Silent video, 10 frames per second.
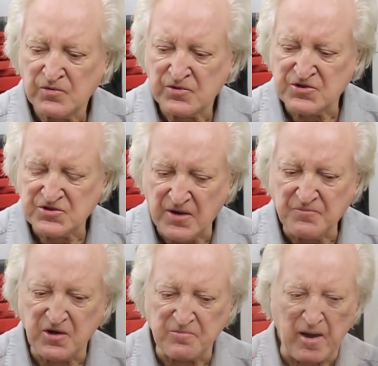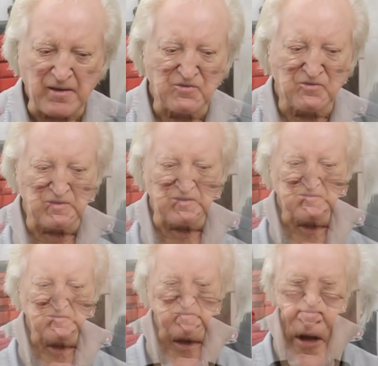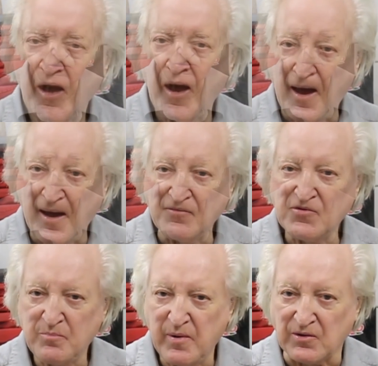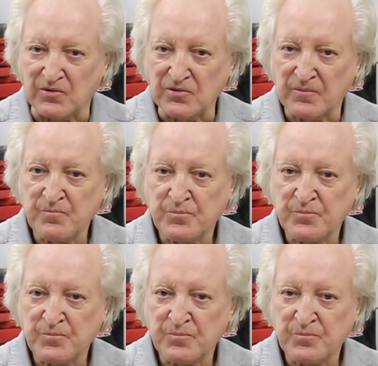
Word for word: the subject matter is how to build